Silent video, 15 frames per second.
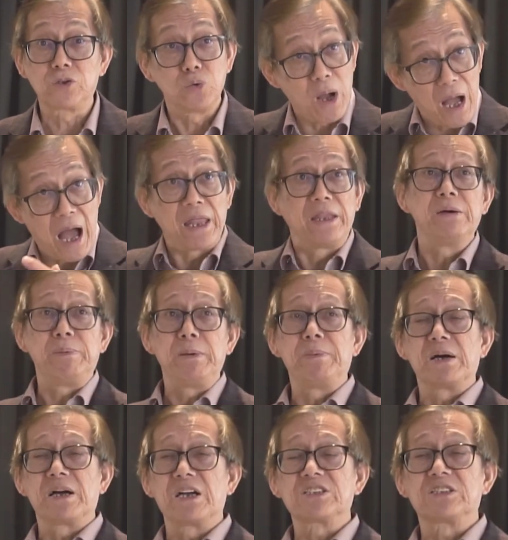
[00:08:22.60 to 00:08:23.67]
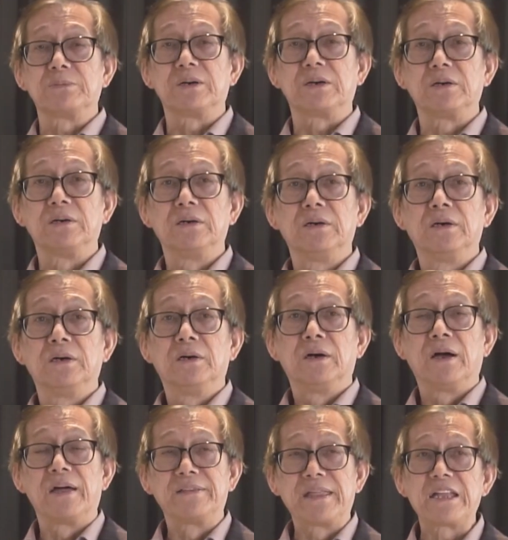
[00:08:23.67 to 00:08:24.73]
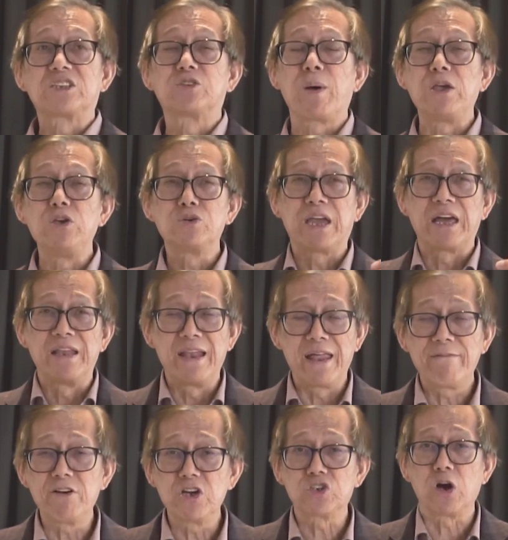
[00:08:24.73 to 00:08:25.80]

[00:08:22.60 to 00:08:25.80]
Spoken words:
to other people's customers. And that's where you can leverage